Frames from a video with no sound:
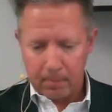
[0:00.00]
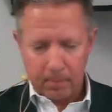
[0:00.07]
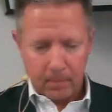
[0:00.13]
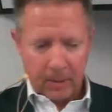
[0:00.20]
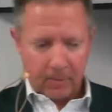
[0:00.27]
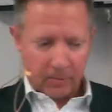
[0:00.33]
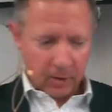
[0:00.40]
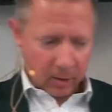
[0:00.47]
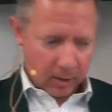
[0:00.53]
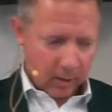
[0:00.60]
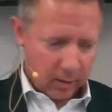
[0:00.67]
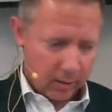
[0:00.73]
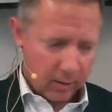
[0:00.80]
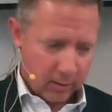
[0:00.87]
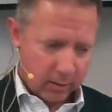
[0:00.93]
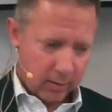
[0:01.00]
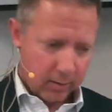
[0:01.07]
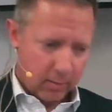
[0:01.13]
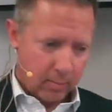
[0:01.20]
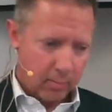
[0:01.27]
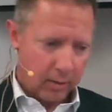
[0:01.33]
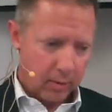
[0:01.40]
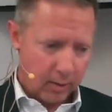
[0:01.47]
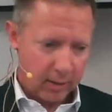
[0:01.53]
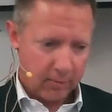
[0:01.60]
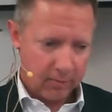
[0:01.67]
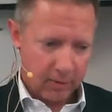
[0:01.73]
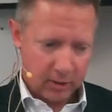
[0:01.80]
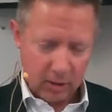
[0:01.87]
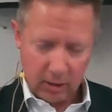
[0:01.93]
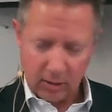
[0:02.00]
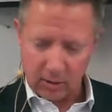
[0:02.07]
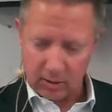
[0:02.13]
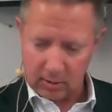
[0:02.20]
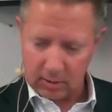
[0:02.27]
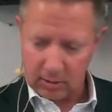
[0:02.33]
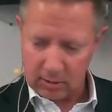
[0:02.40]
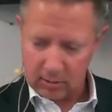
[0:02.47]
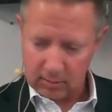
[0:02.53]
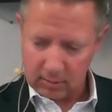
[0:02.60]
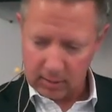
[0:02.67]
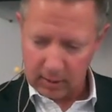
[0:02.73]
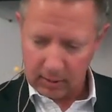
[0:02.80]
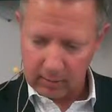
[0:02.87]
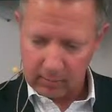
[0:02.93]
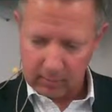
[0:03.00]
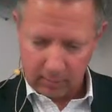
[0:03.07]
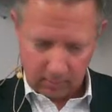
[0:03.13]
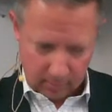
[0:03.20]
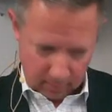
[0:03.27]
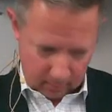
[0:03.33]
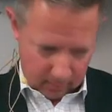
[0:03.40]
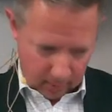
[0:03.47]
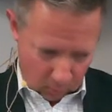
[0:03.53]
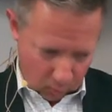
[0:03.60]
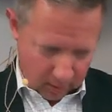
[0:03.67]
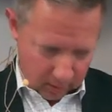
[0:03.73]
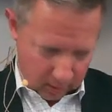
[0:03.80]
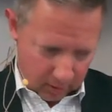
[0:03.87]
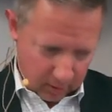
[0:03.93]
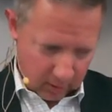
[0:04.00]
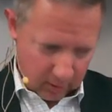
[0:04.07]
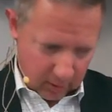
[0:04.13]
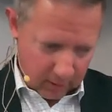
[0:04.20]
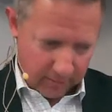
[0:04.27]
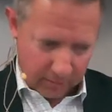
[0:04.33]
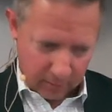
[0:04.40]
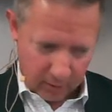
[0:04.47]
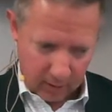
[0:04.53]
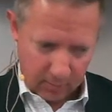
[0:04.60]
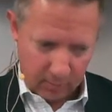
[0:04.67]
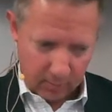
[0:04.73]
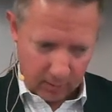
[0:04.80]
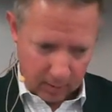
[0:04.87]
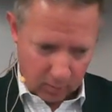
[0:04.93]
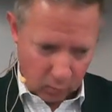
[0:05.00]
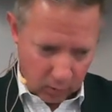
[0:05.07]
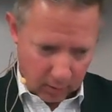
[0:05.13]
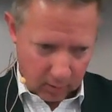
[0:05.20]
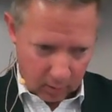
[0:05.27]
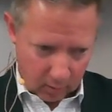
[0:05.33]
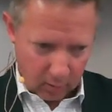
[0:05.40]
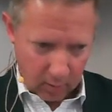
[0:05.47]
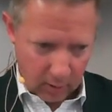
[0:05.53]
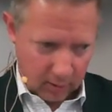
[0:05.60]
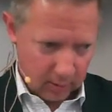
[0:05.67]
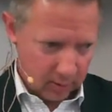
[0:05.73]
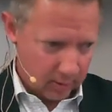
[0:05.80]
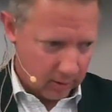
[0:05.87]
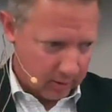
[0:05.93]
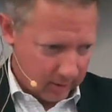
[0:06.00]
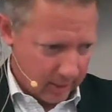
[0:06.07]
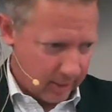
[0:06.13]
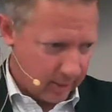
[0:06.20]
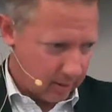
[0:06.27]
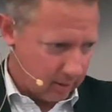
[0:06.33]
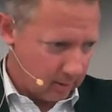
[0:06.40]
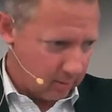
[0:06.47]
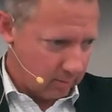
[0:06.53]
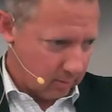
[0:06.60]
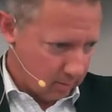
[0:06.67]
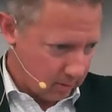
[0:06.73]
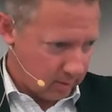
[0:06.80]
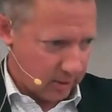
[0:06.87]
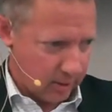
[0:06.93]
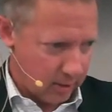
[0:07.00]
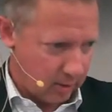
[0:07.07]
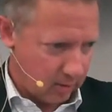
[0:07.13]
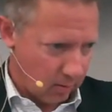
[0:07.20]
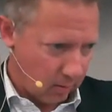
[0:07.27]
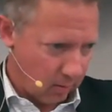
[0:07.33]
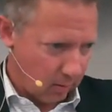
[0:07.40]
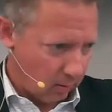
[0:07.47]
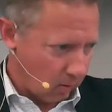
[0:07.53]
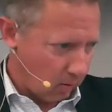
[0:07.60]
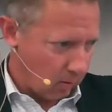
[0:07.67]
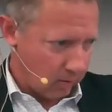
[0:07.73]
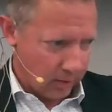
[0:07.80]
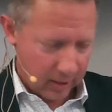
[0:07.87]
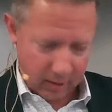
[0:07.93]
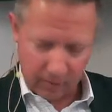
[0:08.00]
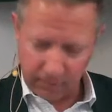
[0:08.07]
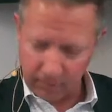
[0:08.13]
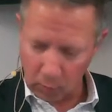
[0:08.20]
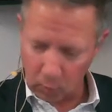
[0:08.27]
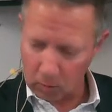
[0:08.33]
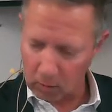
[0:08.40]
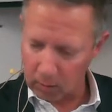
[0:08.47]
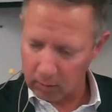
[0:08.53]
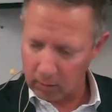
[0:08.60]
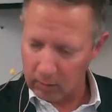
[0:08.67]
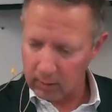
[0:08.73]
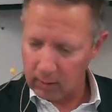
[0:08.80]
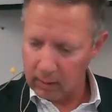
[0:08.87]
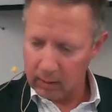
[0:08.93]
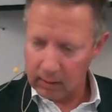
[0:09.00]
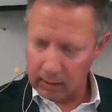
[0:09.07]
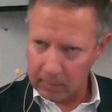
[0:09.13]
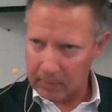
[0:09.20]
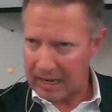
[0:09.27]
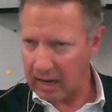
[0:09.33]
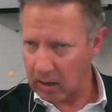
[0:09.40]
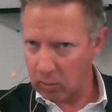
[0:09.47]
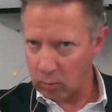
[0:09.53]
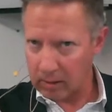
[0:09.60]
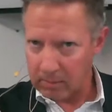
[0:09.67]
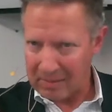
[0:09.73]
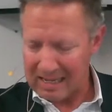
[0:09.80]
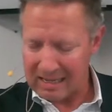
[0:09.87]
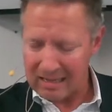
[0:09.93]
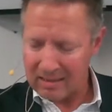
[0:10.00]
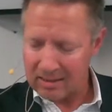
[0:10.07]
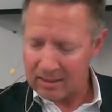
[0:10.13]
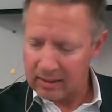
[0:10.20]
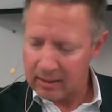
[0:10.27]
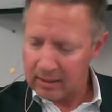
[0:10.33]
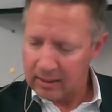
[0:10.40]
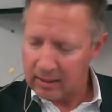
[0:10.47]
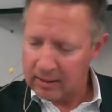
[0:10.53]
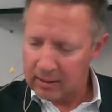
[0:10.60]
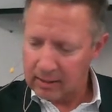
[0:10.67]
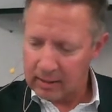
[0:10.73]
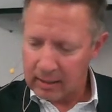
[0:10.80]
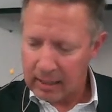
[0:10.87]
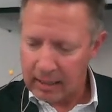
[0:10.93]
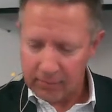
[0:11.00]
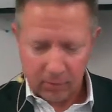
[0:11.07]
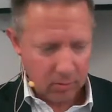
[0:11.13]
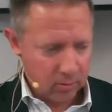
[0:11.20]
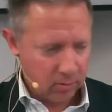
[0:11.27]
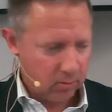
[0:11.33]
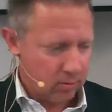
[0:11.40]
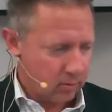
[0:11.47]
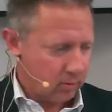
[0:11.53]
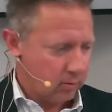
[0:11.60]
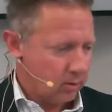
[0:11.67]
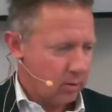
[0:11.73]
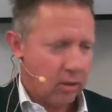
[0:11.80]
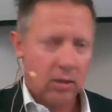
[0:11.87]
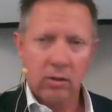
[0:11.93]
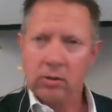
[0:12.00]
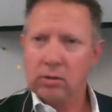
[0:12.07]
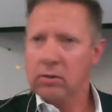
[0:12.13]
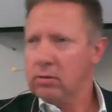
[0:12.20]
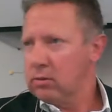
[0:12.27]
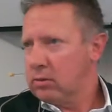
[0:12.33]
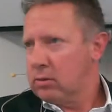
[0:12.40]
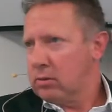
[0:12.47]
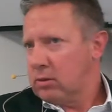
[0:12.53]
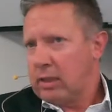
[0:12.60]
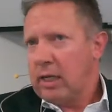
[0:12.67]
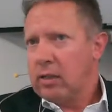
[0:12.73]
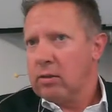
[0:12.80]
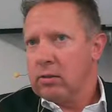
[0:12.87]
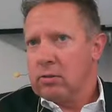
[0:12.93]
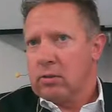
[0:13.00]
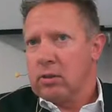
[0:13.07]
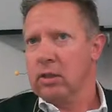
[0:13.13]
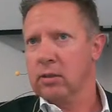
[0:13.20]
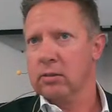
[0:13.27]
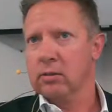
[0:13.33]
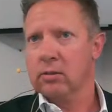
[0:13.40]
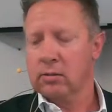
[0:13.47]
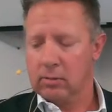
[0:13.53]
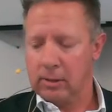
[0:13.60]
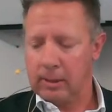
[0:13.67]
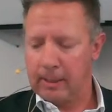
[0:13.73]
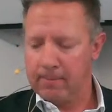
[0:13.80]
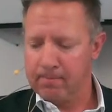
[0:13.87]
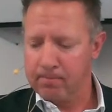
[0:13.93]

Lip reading: If they're going to believe in Jesus, okay, and what Jesus did for them, and what the cross and the death and sin and all that is for and about, what it means, then they have to understand those things, okay?